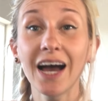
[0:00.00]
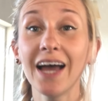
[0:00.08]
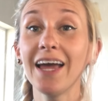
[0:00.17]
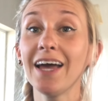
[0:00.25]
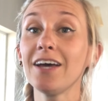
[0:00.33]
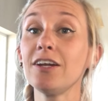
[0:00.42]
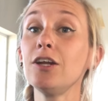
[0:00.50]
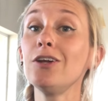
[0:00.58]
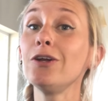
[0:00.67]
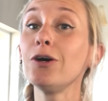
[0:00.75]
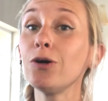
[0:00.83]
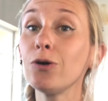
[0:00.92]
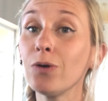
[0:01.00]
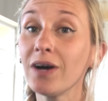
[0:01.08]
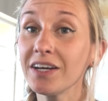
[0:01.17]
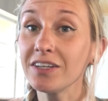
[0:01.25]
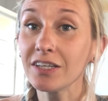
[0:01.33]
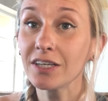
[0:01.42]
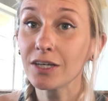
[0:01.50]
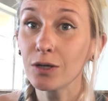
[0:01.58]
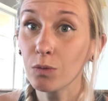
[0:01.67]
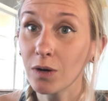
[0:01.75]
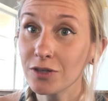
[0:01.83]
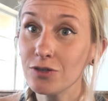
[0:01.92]
I had no idea
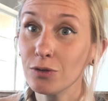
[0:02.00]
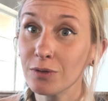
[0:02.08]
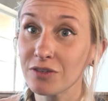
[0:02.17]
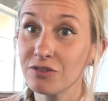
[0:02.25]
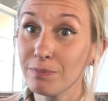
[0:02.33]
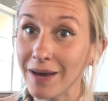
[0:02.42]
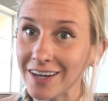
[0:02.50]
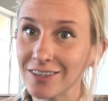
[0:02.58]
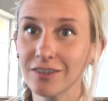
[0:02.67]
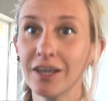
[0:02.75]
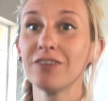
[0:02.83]
what to expect,